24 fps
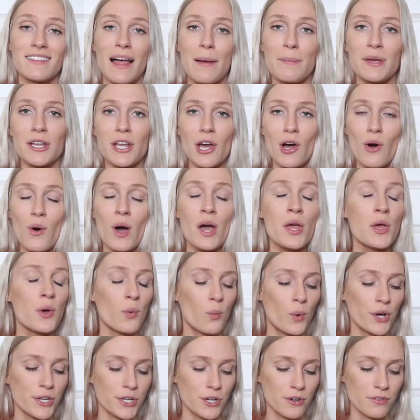Let me know
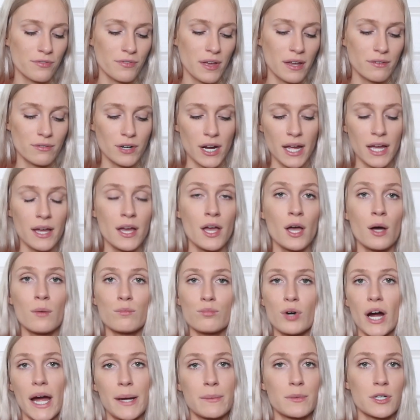what your favorite
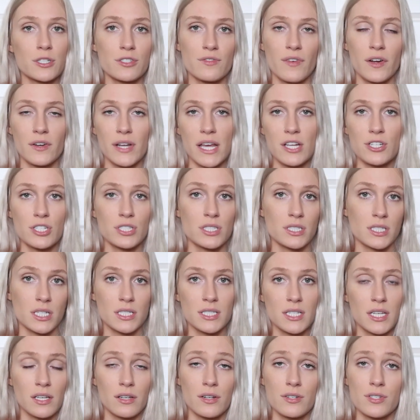primers, foundations,
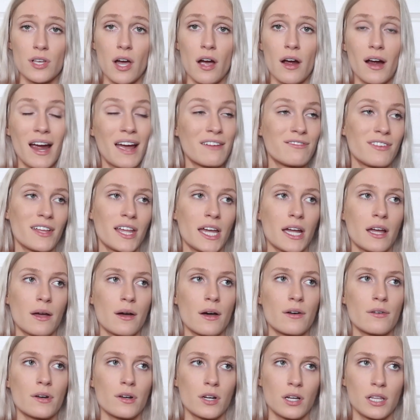concealers are. I feel like
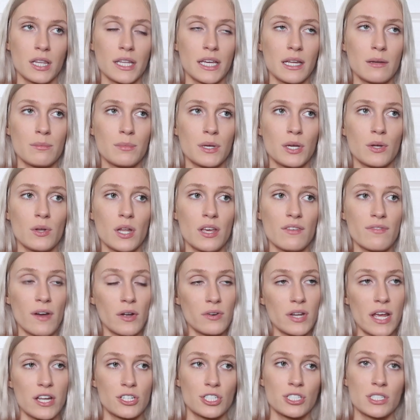clean beauty
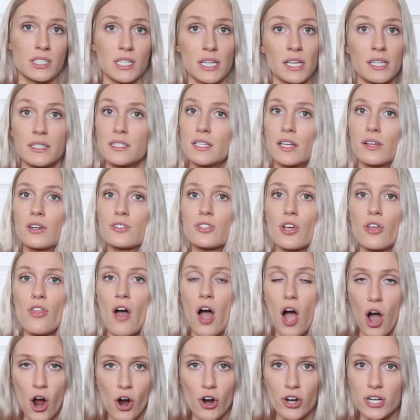foundations and concealers are
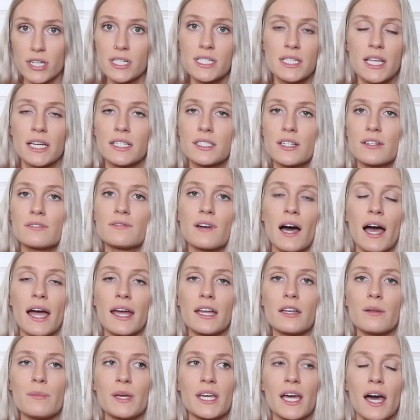the hardest thing to
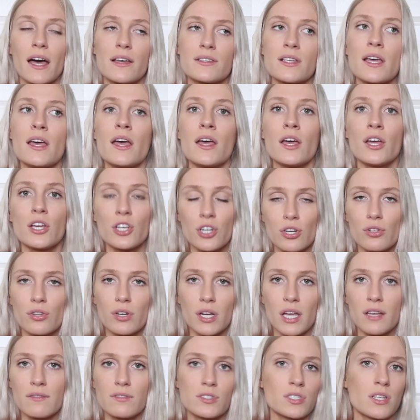find because you're
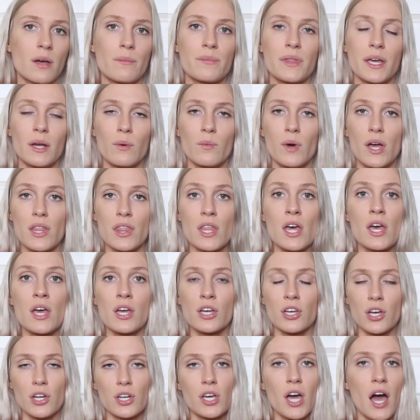looking for something with
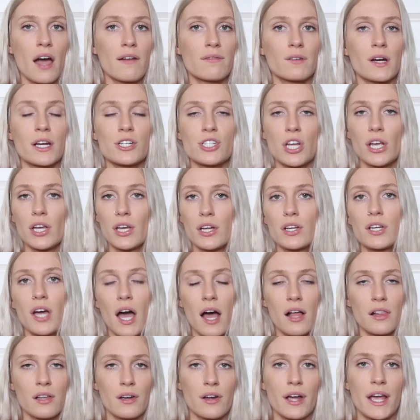good coverage and good
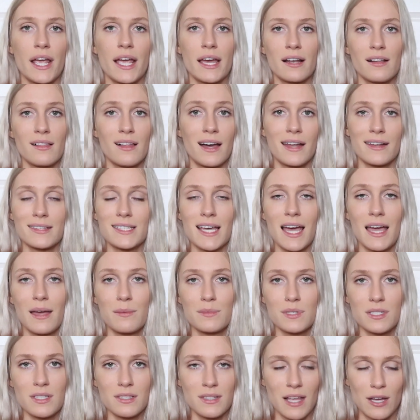coloring, and a lot of
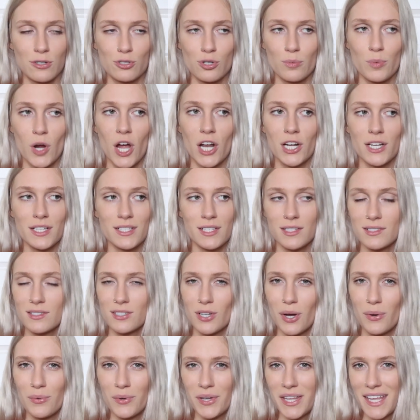times natural products
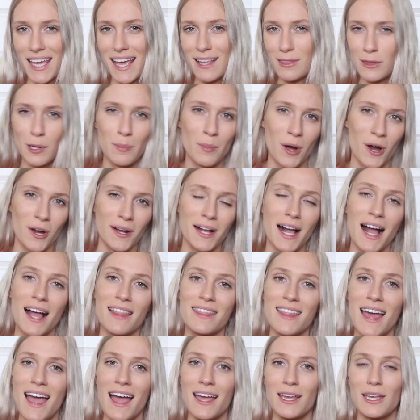don't really hit the mark
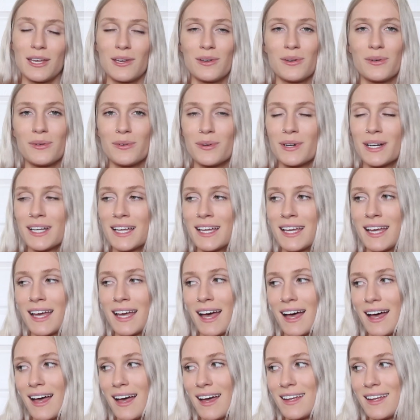on that. You
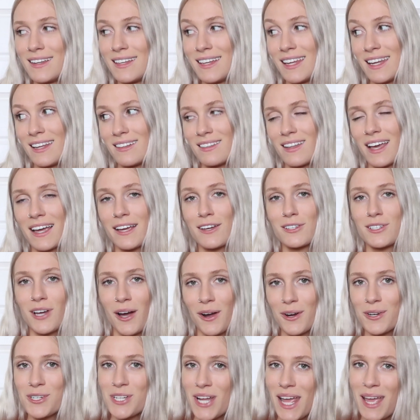uh, need like a
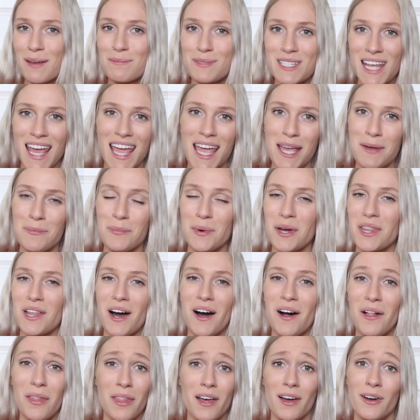Tarte Shape Tape with
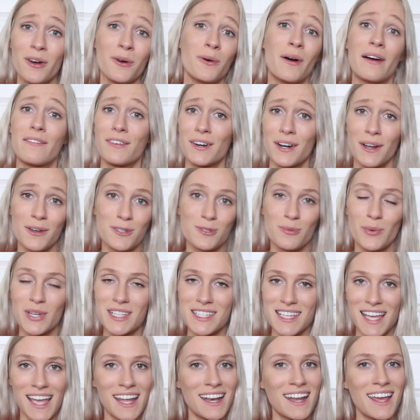all the whoever knows
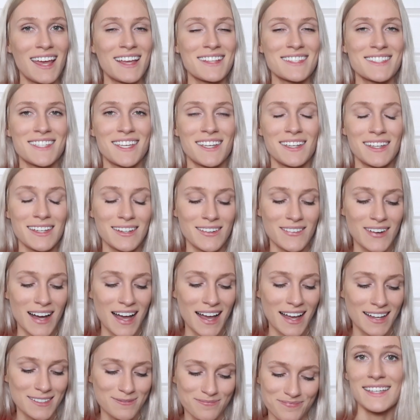what's in it to
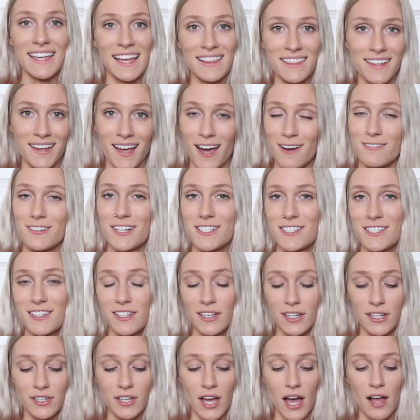uh, get the coverage and
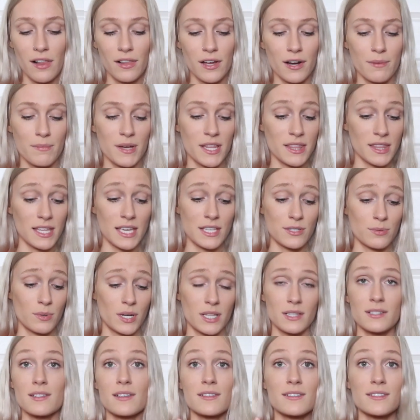the good color, but these
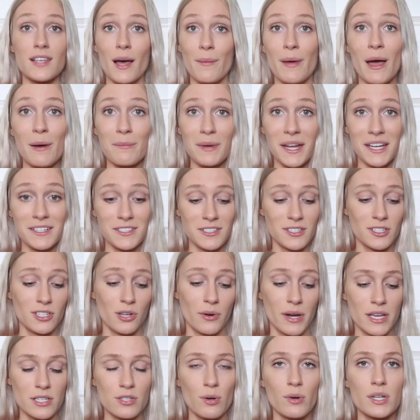ones somehow managed to
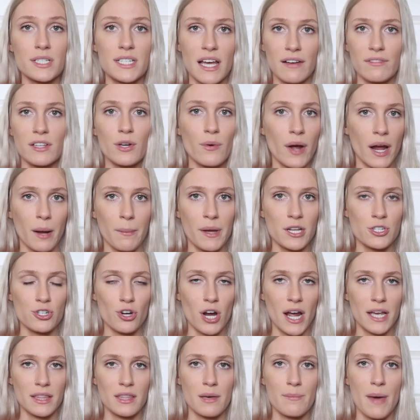do it, so I definitely recommend
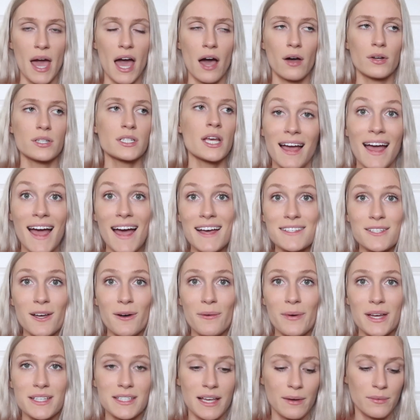trying them out. As
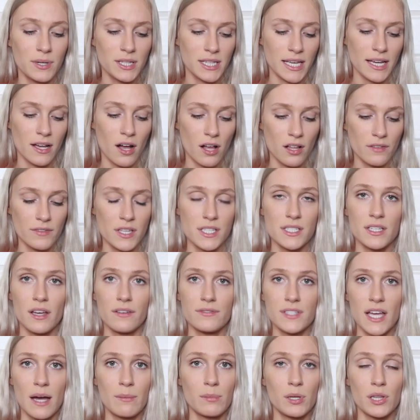always, I will link all this
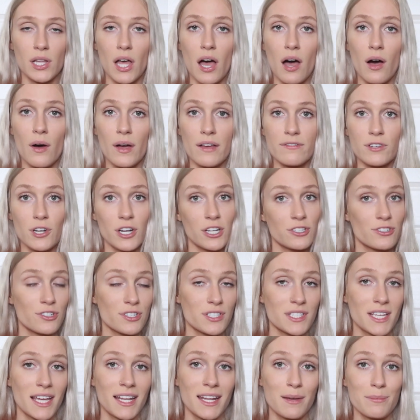stuff down below. If you're
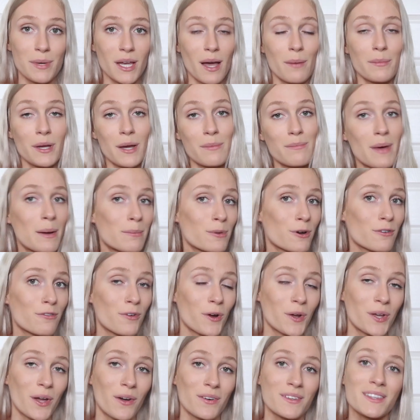interested in becoming a member
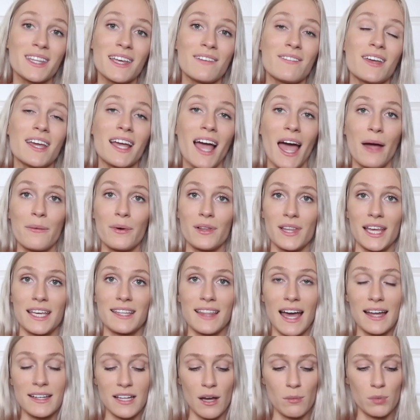for Young Living, I will link
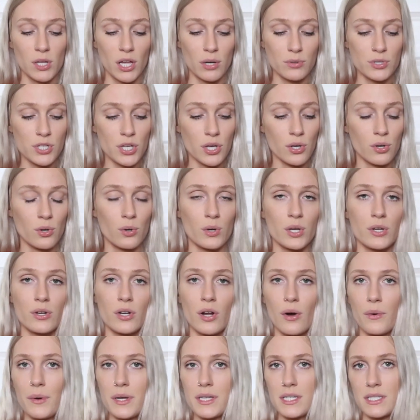that down below too. You
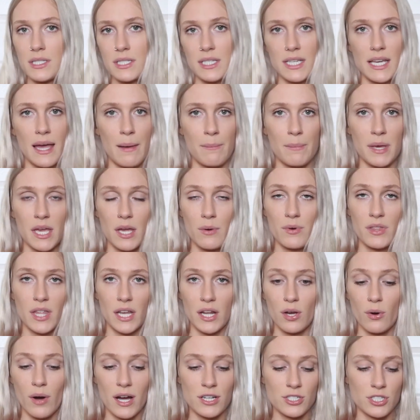can always D M me with
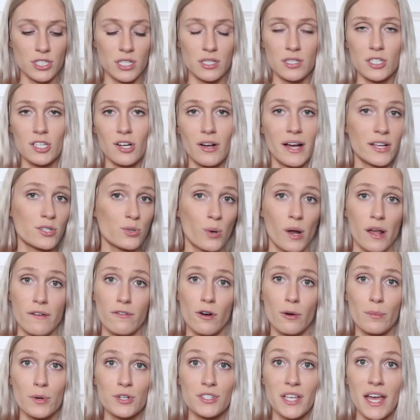any questions. You'll get
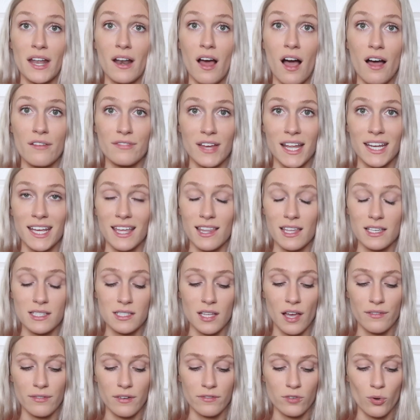twenty-four percent off any of this
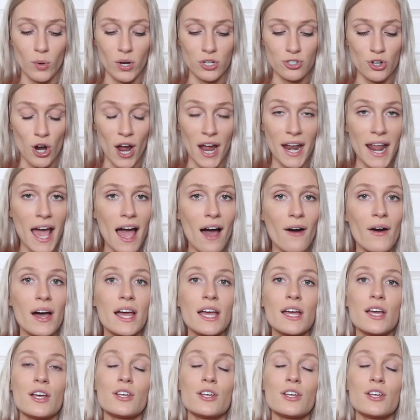stuff if you want to try it out.